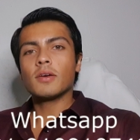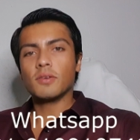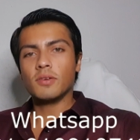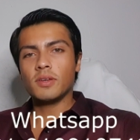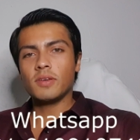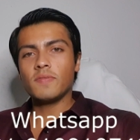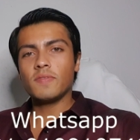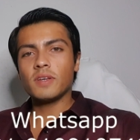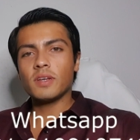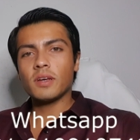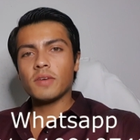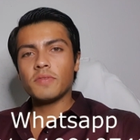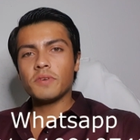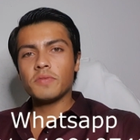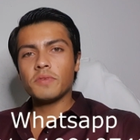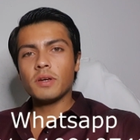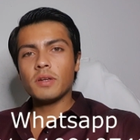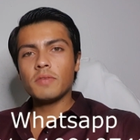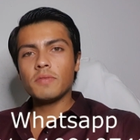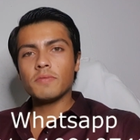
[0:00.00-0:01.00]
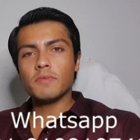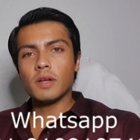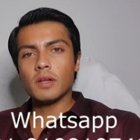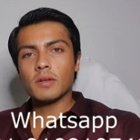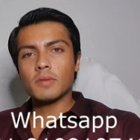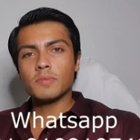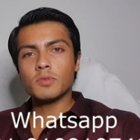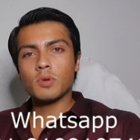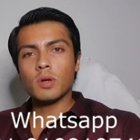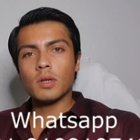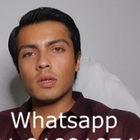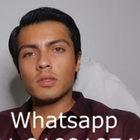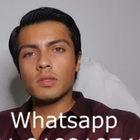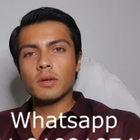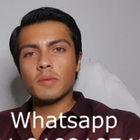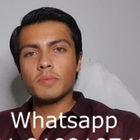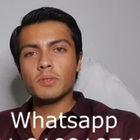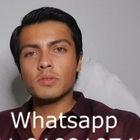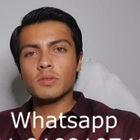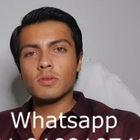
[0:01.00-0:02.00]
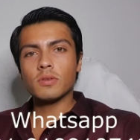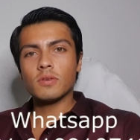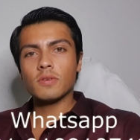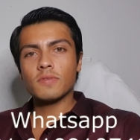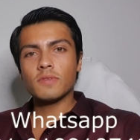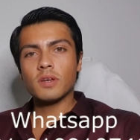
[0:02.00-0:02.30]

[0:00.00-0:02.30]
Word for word: Good evening everyone, welcome to another episode of